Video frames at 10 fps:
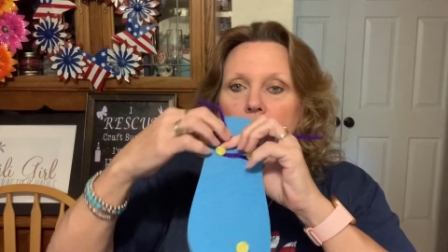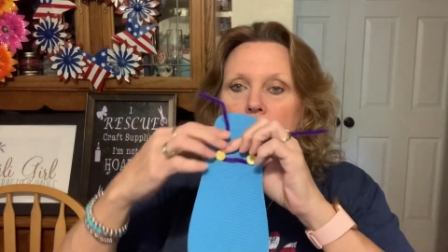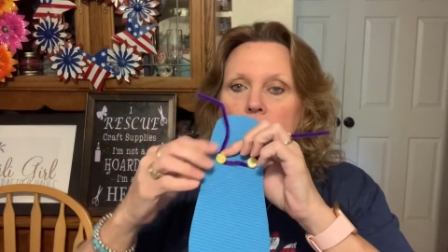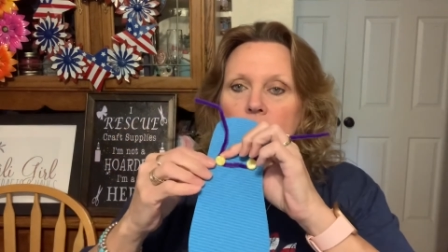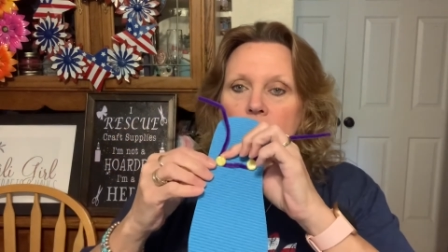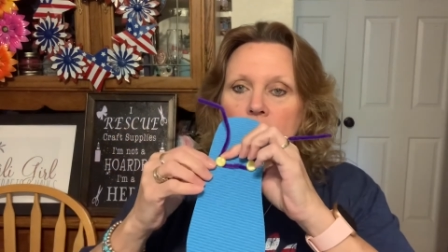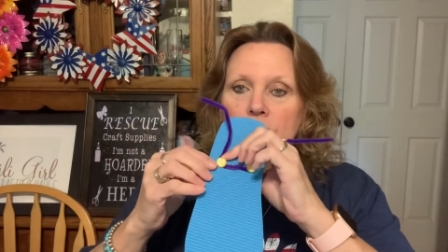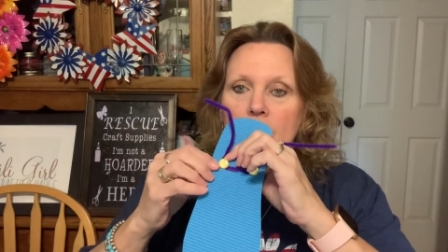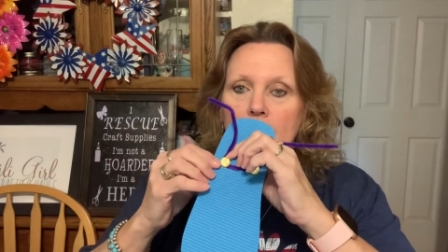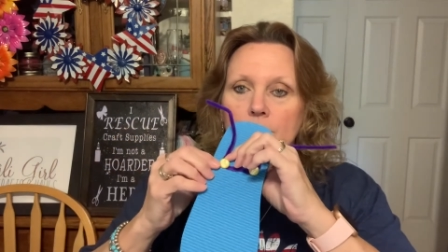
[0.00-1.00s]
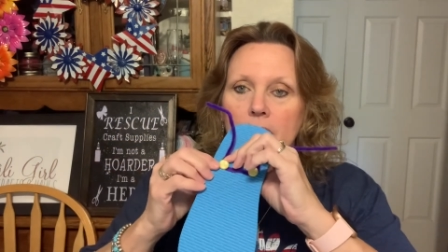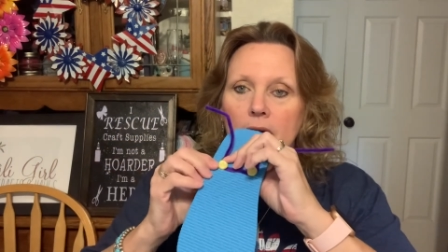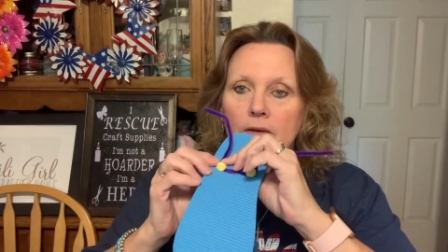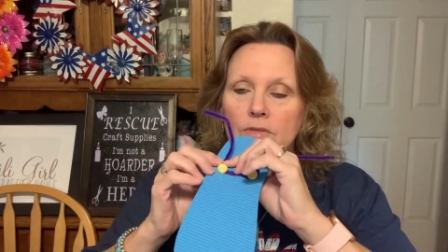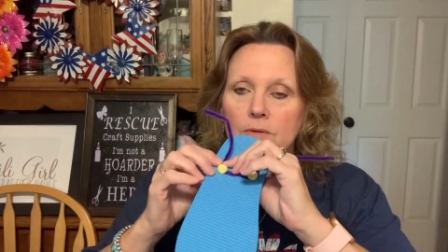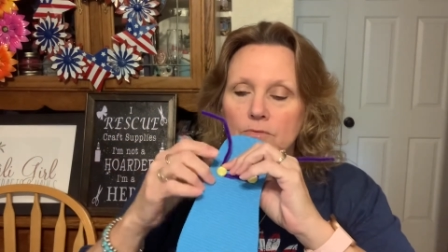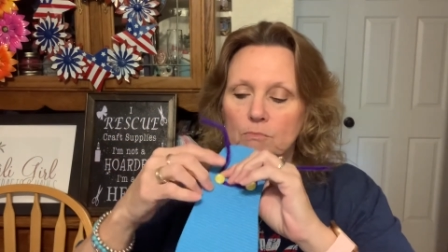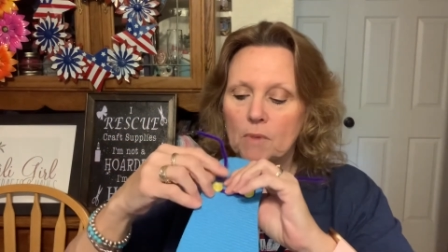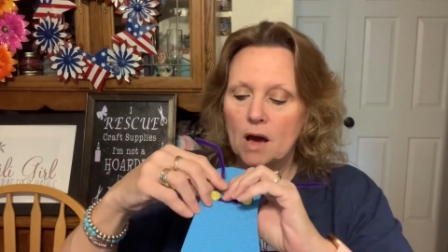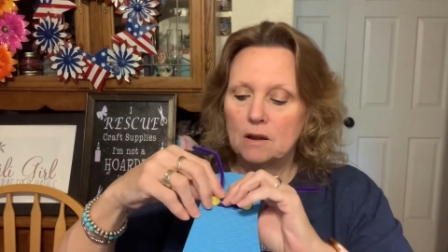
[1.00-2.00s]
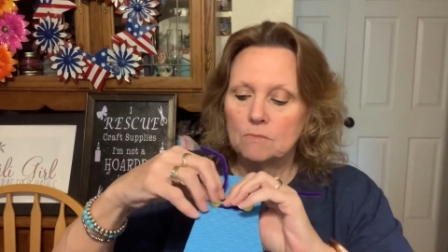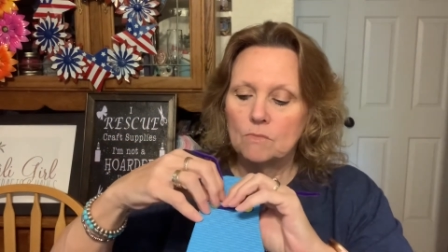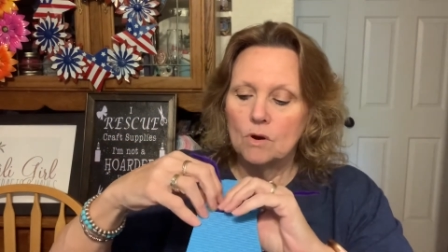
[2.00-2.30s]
the flip-flop and the bottom